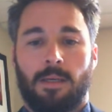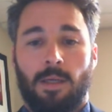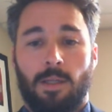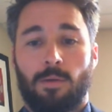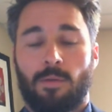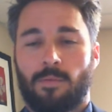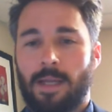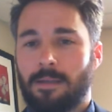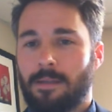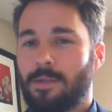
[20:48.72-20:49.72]

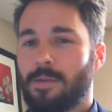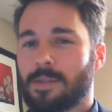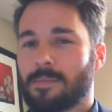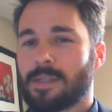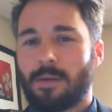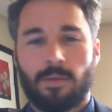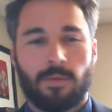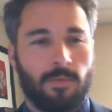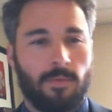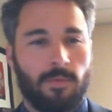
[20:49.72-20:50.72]
You do some subtle
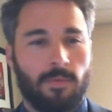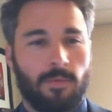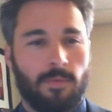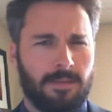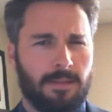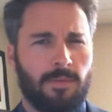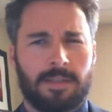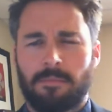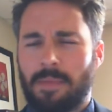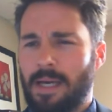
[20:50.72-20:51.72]
threats, right? Subtle threats
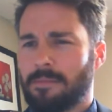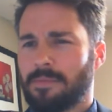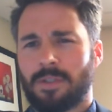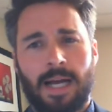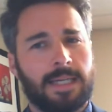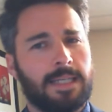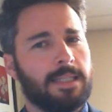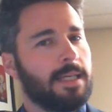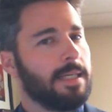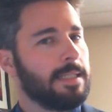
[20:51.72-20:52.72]
about you're not going to
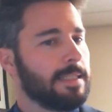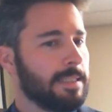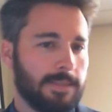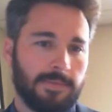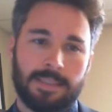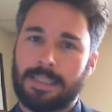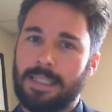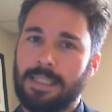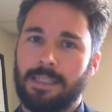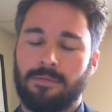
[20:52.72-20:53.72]
like it if you
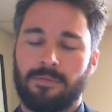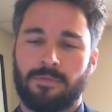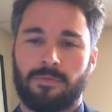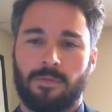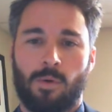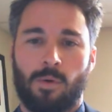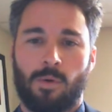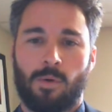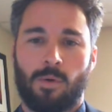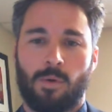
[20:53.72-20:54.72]
leave, or
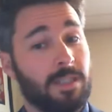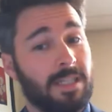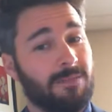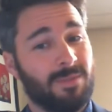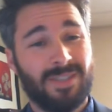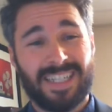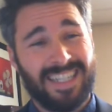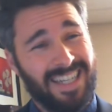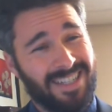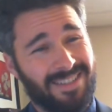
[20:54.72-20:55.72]
don't forget we got
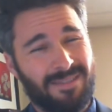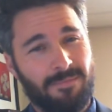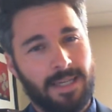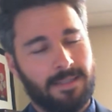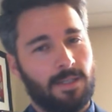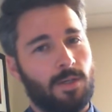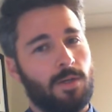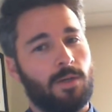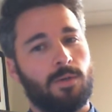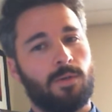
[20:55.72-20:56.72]
connections in
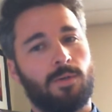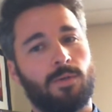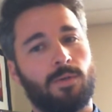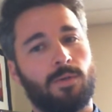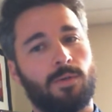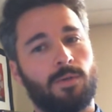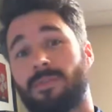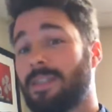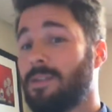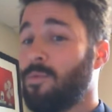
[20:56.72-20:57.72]
Mexico
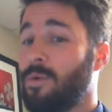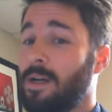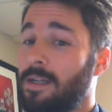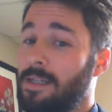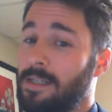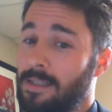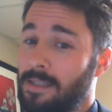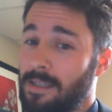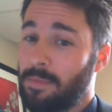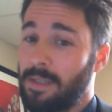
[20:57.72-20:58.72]
if you want to
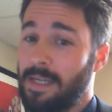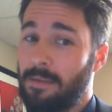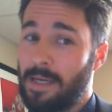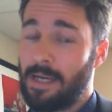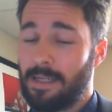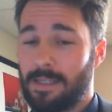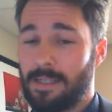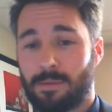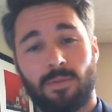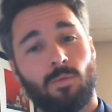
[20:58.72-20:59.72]
complain about us
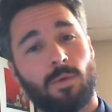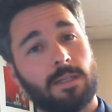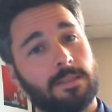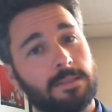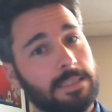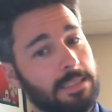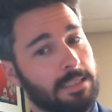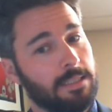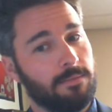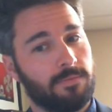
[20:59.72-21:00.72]
or if you want to
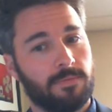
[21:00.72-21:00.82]
leave.